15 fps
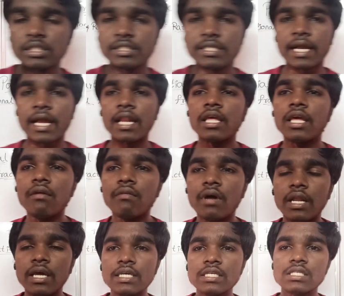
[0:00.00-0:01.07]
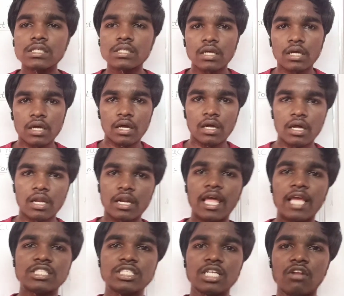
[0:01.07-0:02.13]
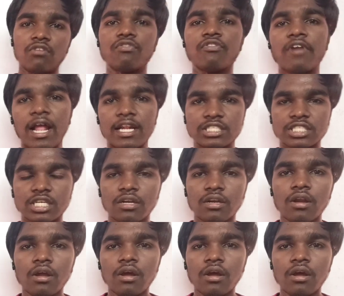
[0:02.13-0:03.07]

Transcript: Second keyword is rational fraction.